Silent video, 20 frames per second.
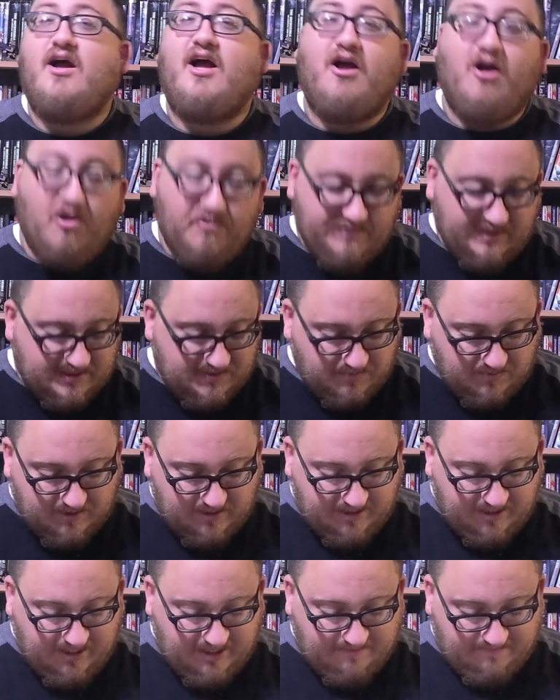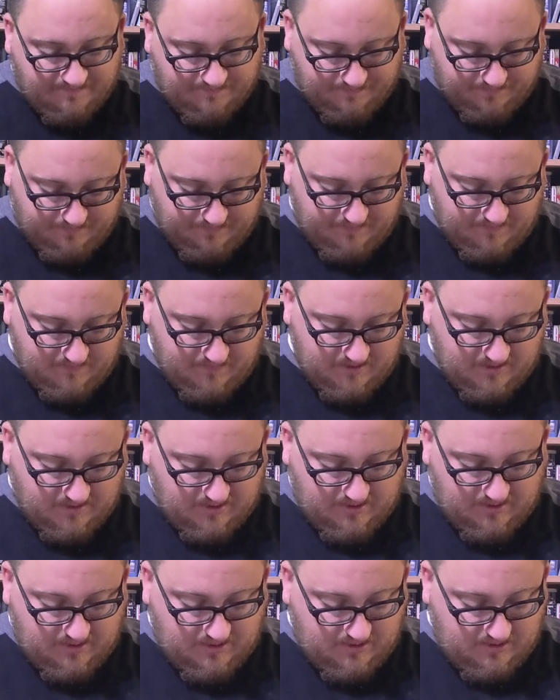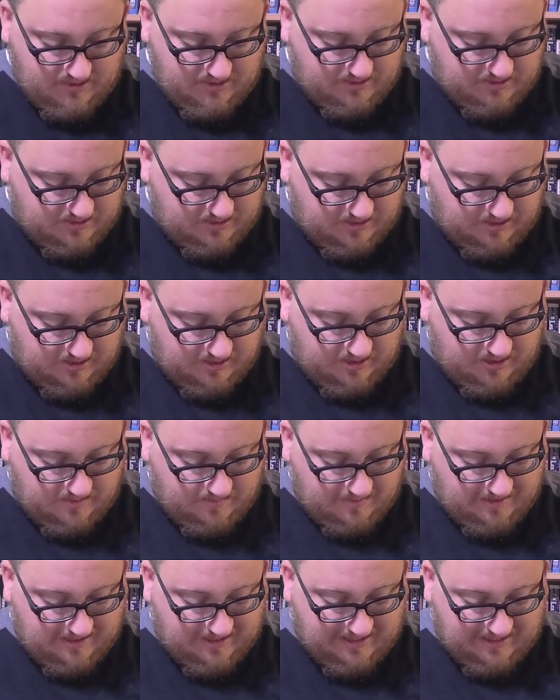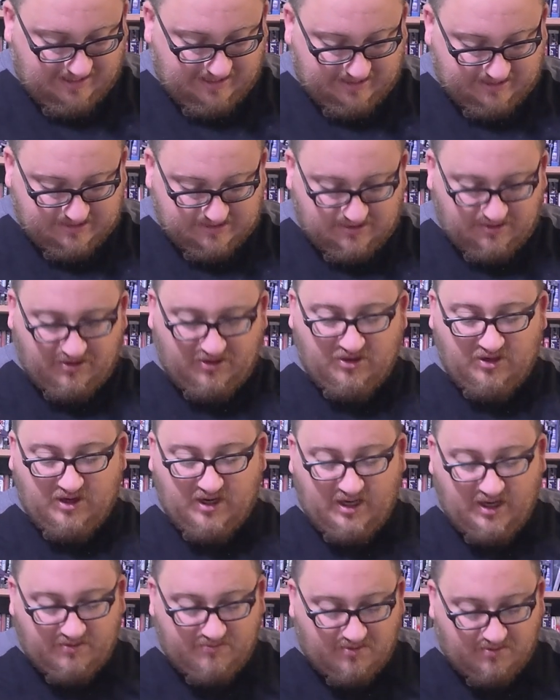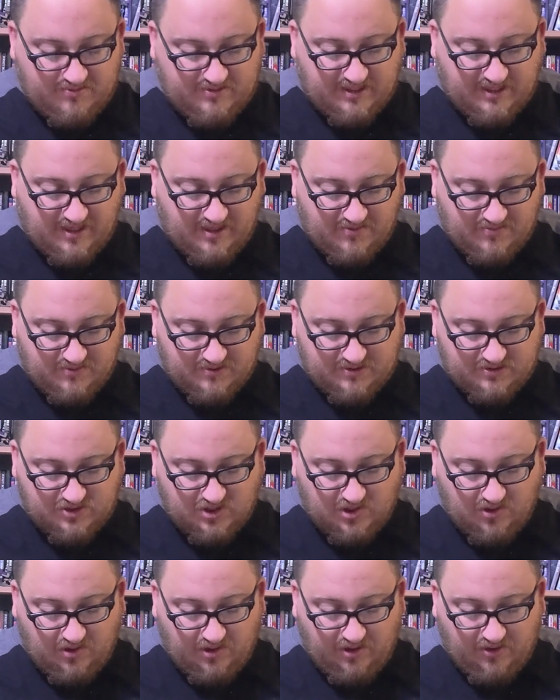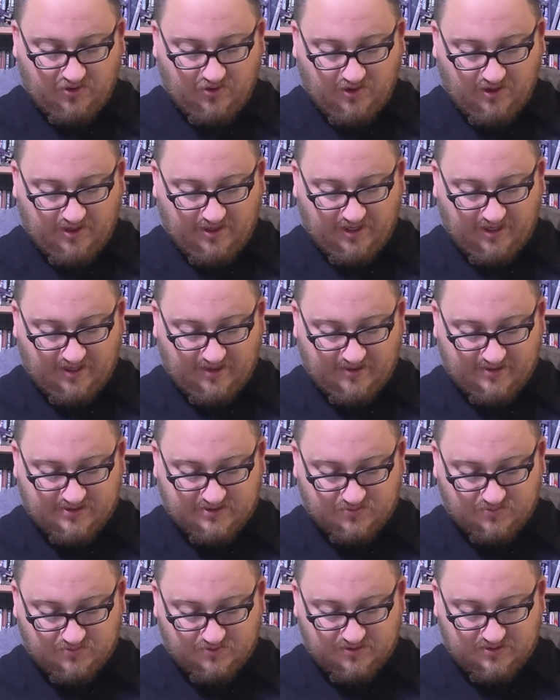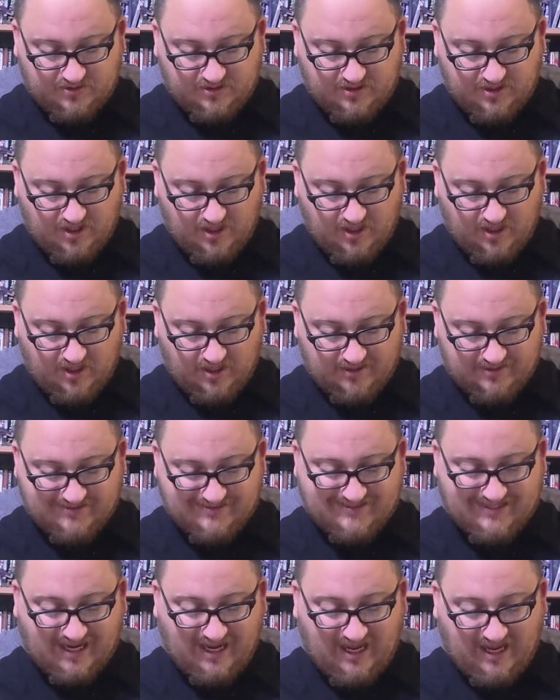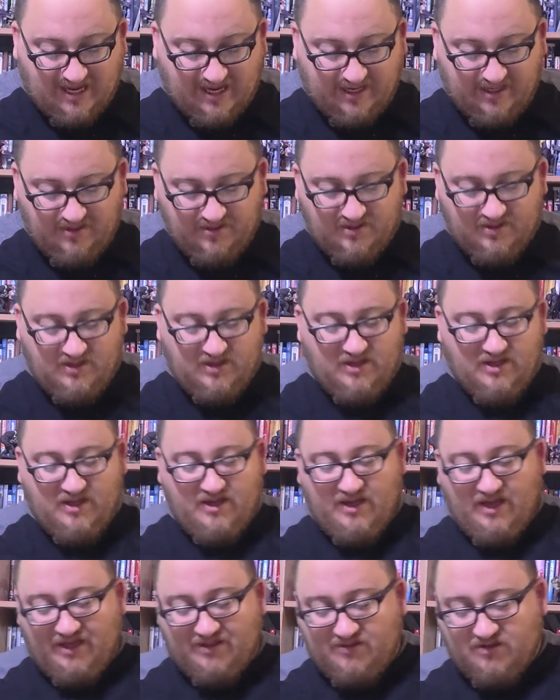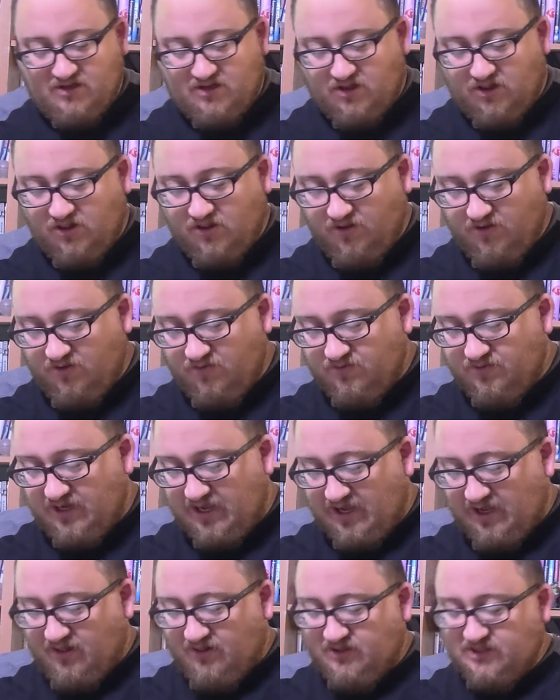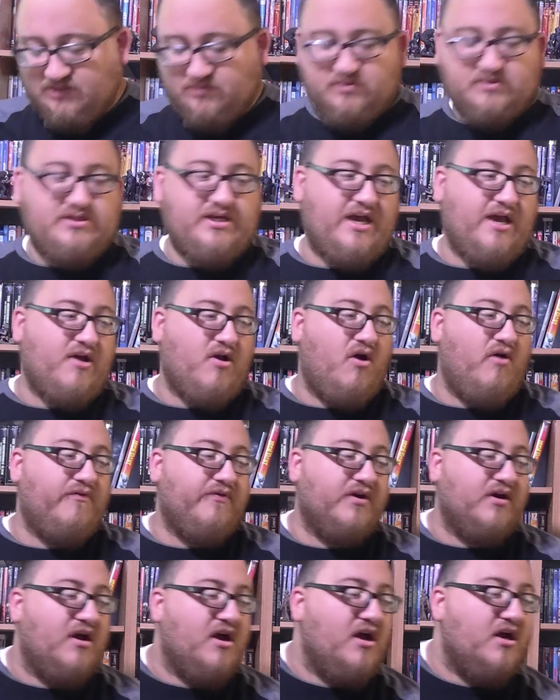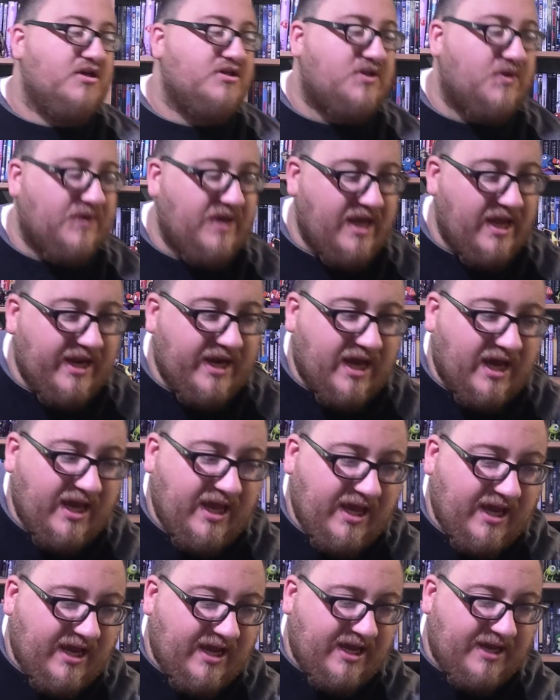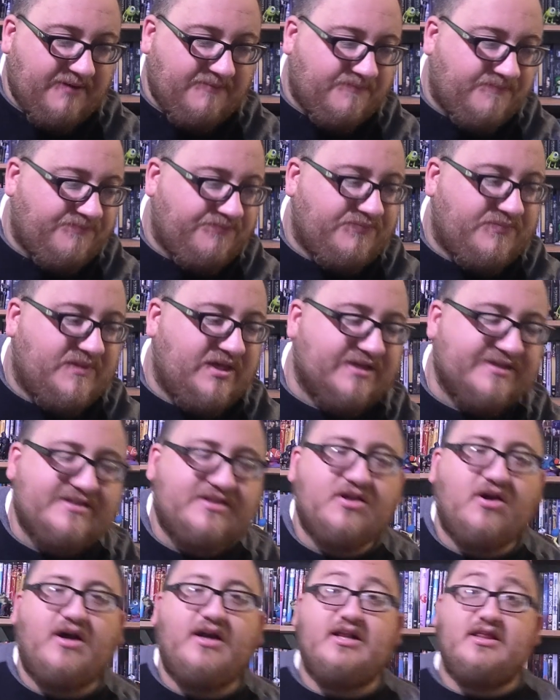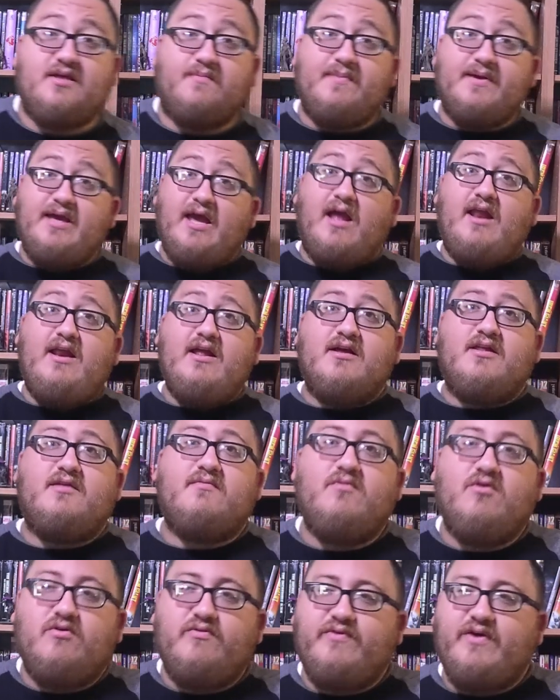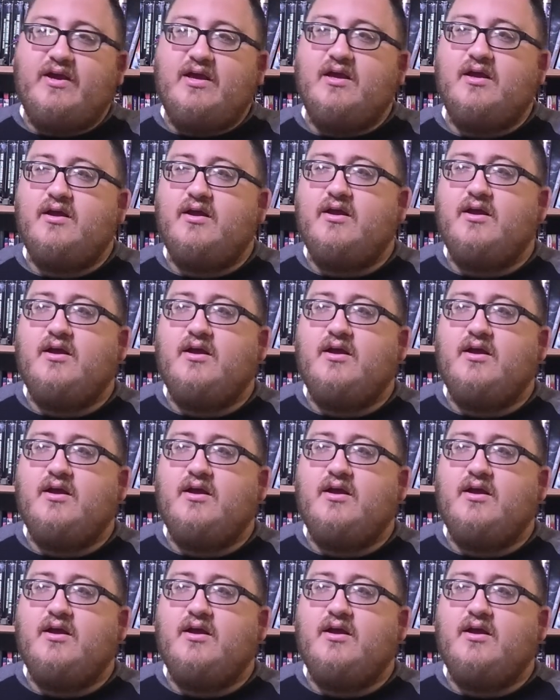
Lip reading: I hope that's what I get. Last thought I wrote down was totally thought Alice would die and the clone Alice would take over. So again, I had this thought at the beginning of the movie